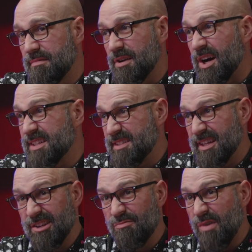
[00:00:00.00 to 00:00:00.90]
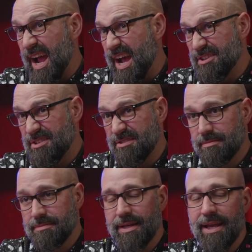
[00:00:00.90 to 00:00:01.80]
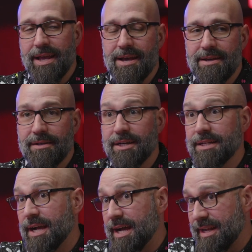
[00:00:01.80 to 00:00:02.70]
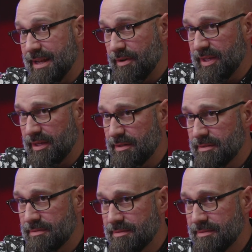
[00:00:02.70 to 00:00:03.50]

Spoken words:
caustic and rash and unkind out here,